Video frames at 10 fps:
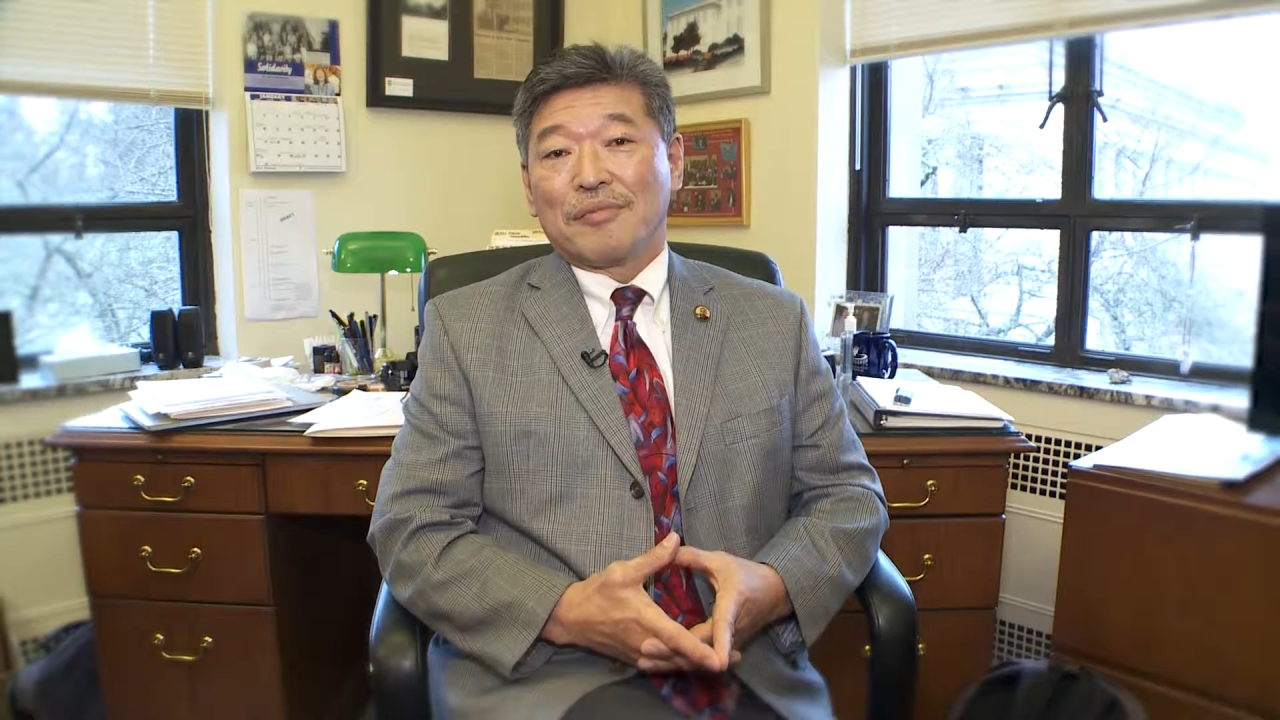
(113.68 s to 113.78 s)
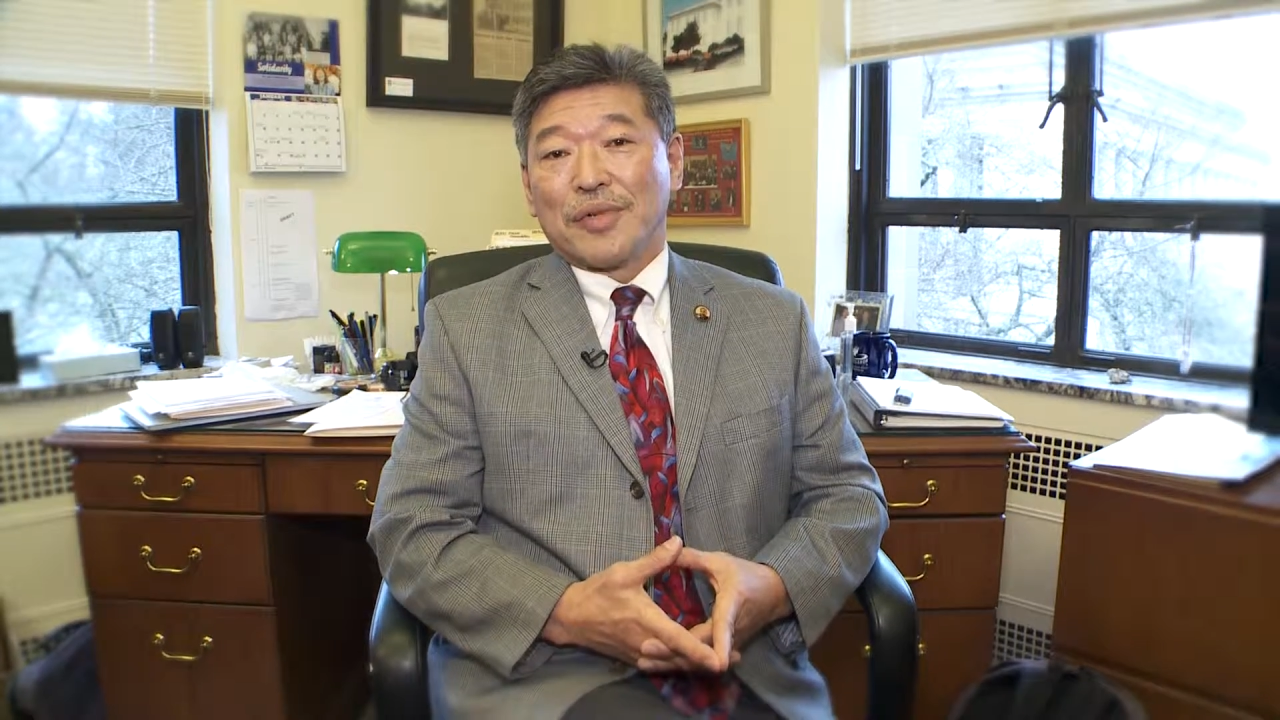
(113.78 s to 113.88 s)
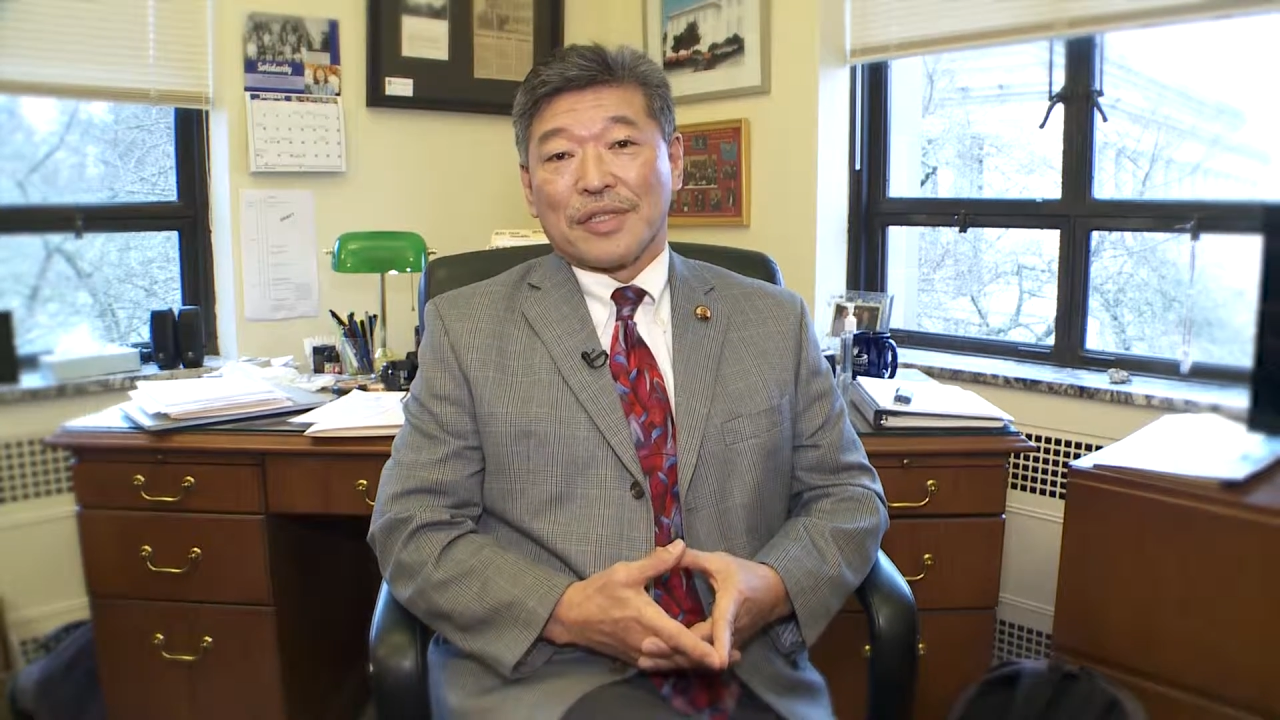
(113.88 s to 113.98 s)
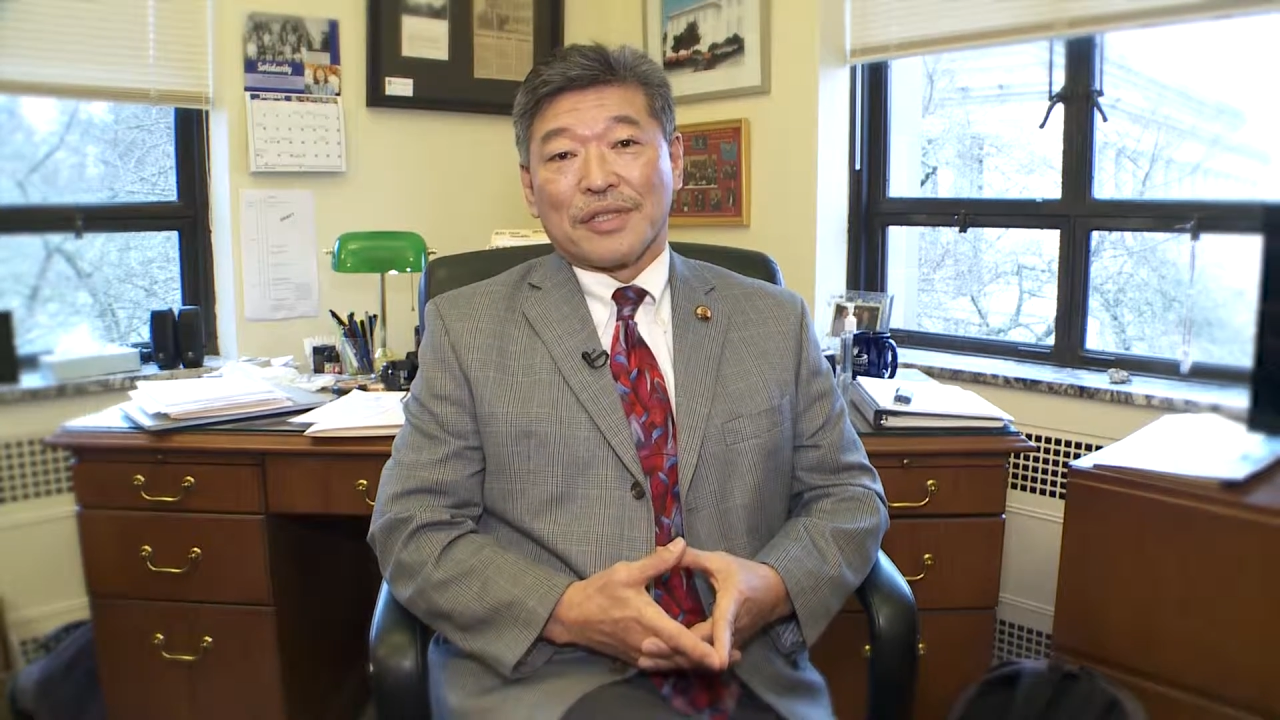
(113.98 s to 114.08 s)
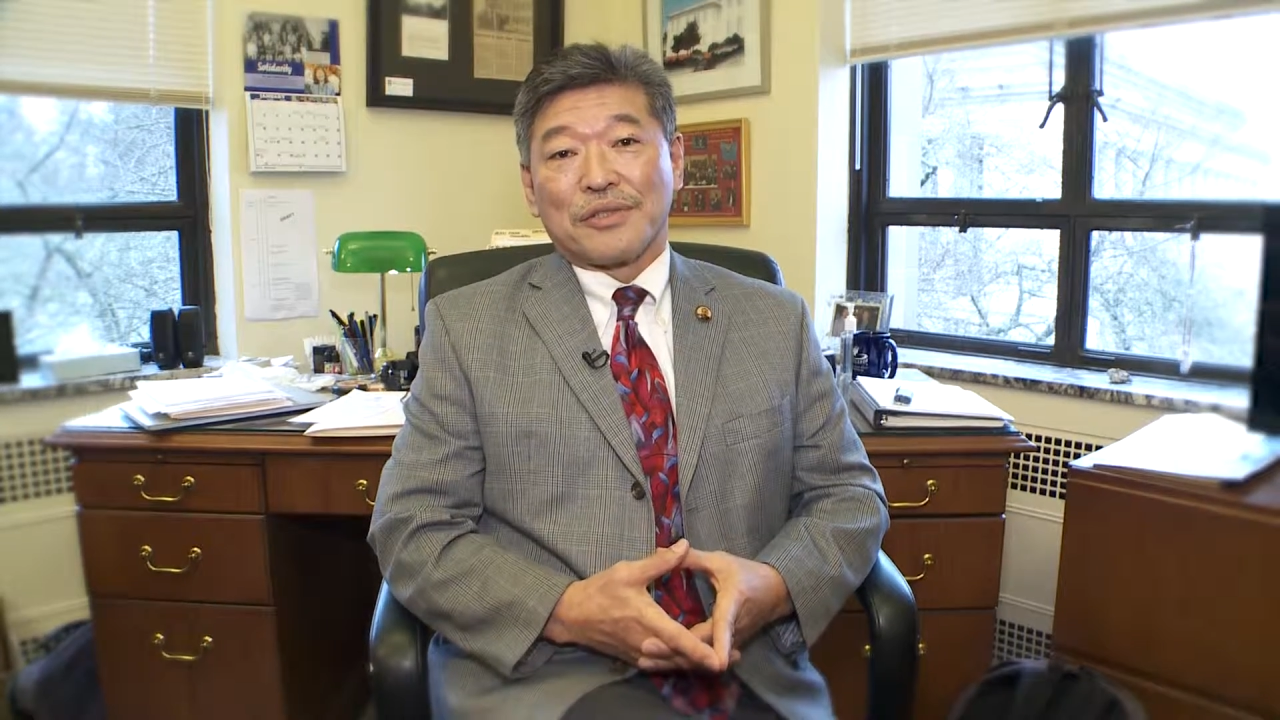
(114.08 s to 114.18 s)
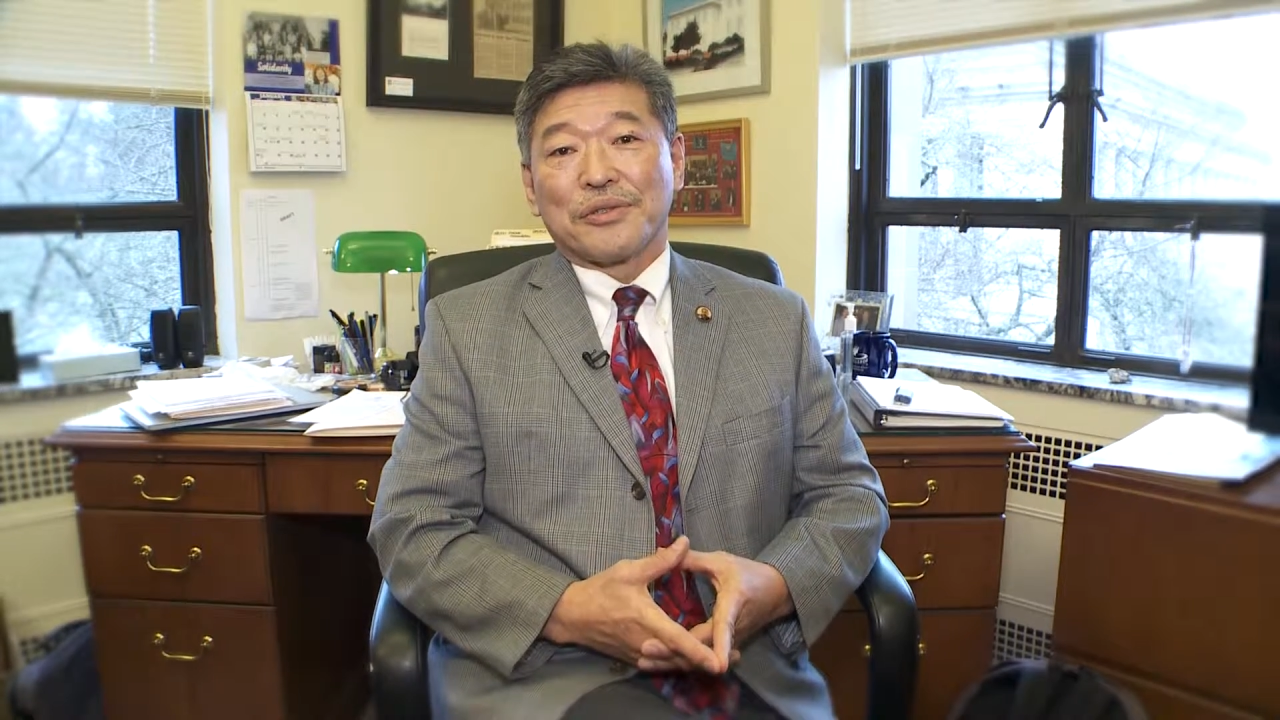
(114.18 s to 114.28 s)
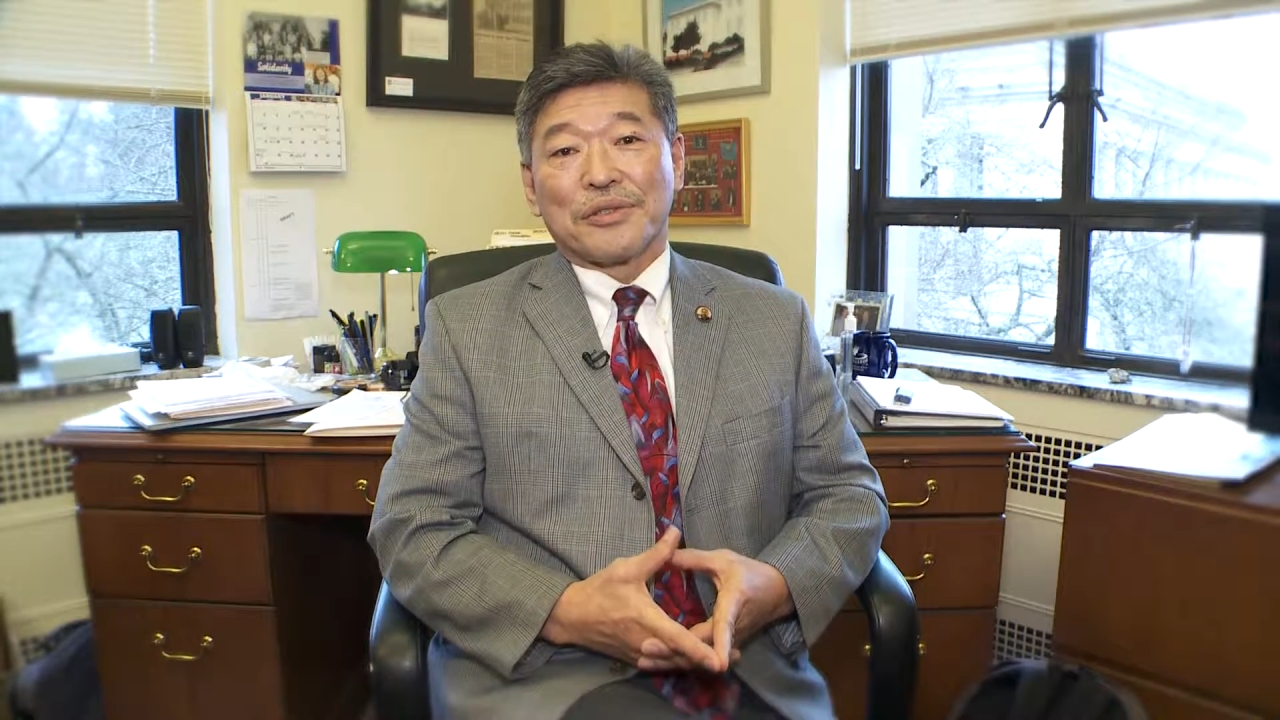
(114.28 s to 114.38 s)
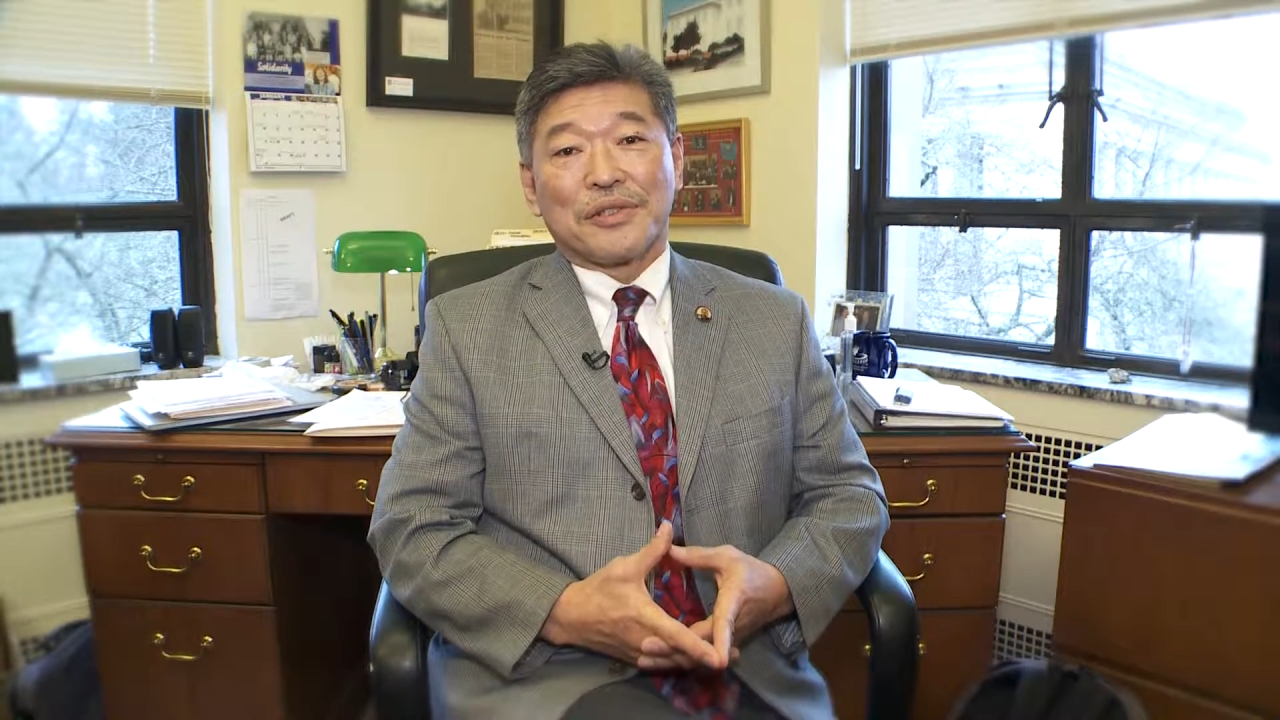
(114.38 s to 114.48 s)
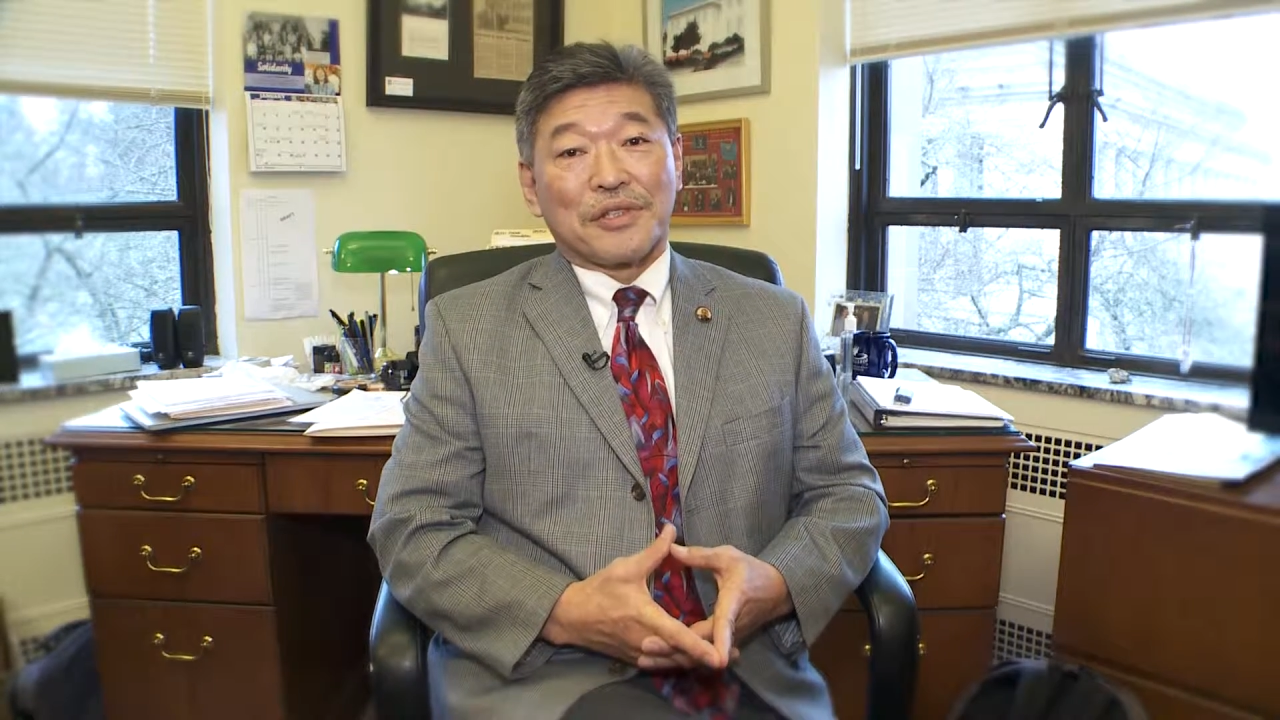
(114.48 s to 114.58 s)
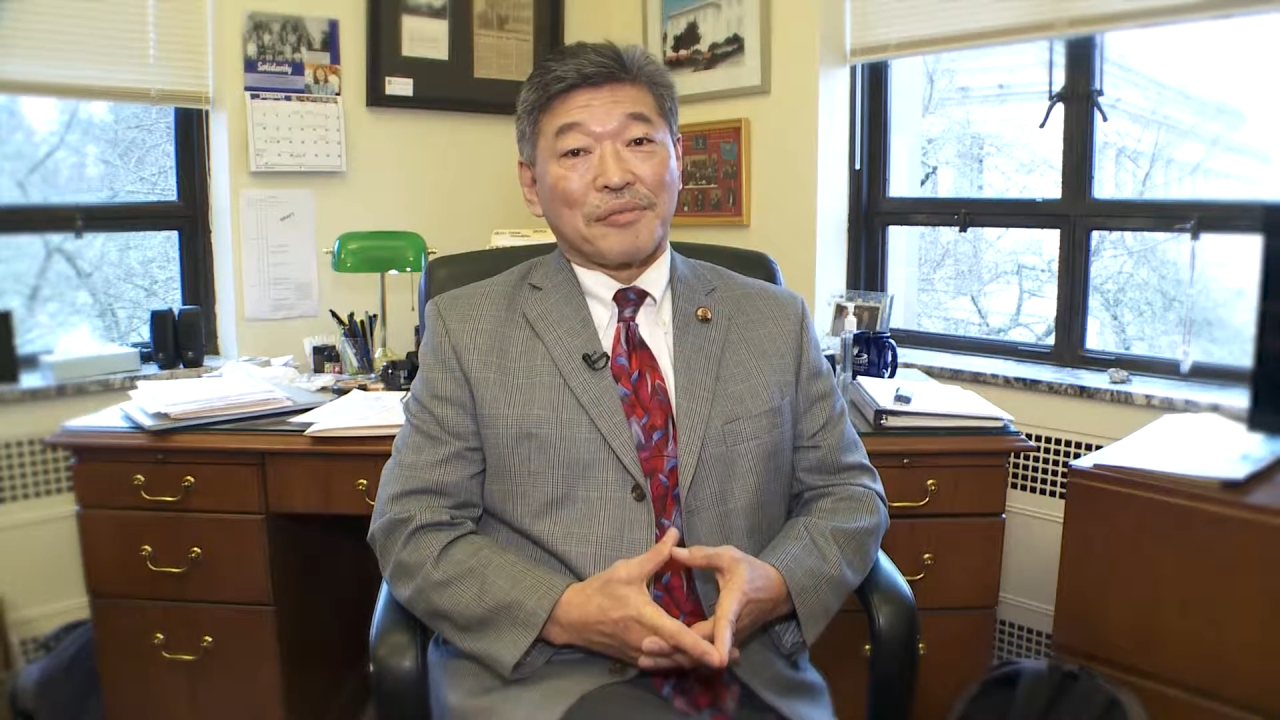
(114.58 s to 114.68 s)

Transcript: But the truth